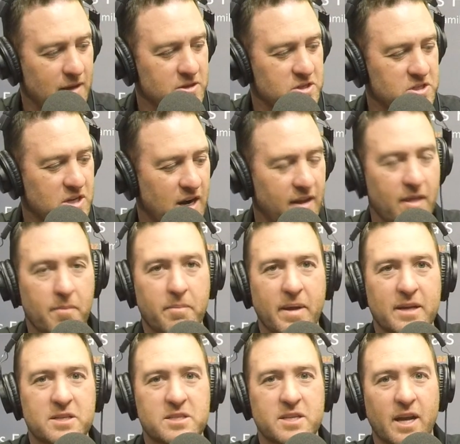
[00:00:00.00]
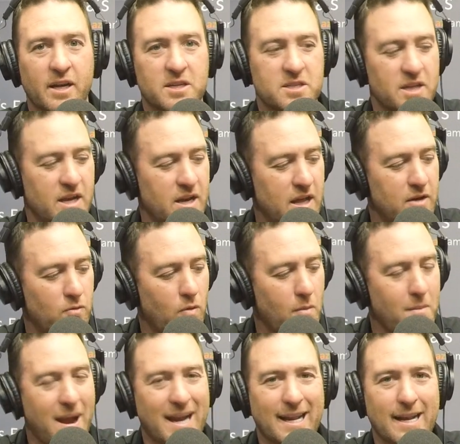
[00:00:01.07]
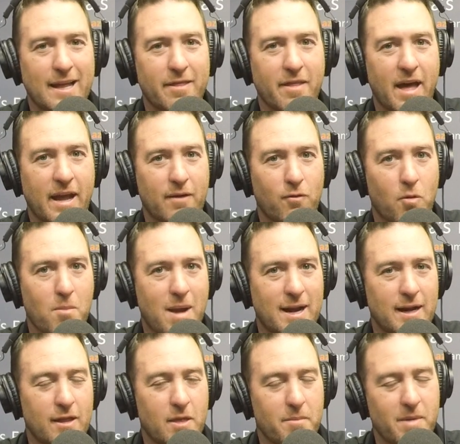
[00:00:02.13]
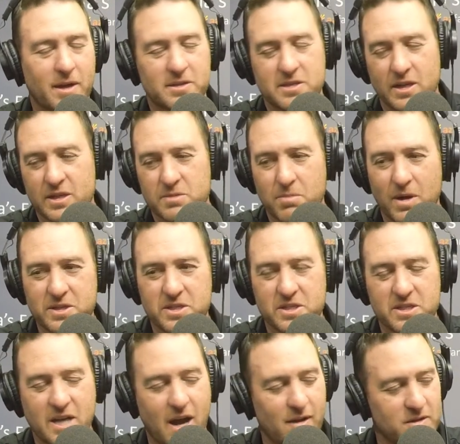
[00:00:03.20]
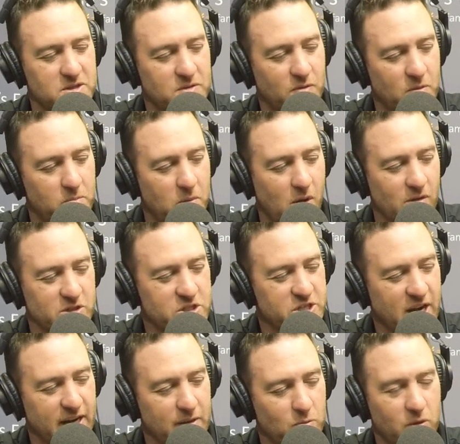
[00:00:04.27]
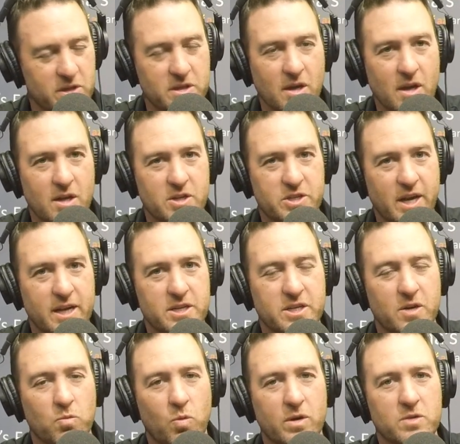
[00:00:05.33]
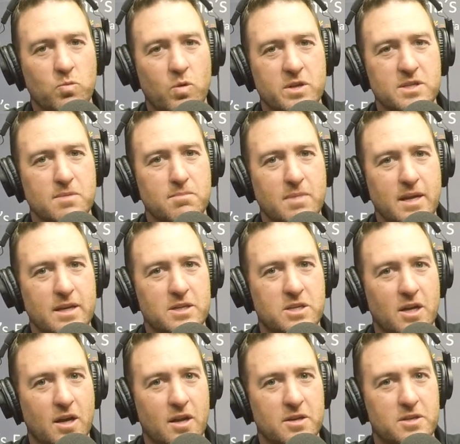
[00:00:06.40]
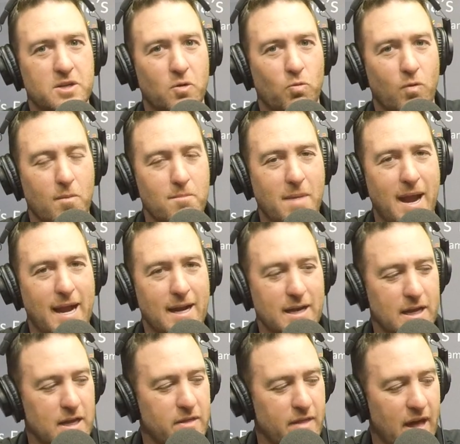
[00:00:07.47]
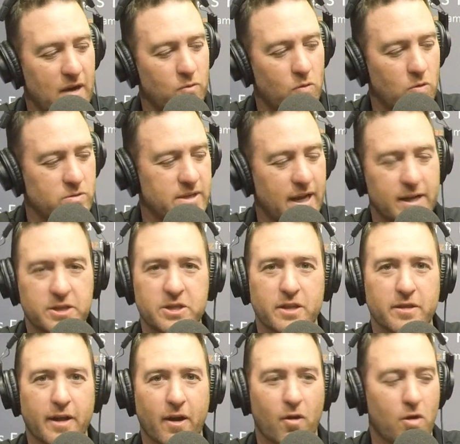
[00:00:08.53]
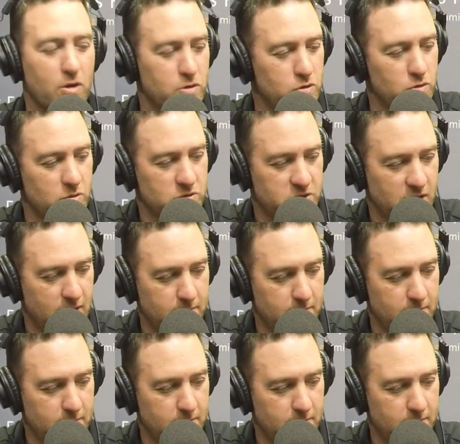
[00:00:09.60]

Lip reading: just kind of the Big Six and remaining in that and remaining in the mix, as much as college football is changing, what does it mean to remain in that rotation there on New Year's Day?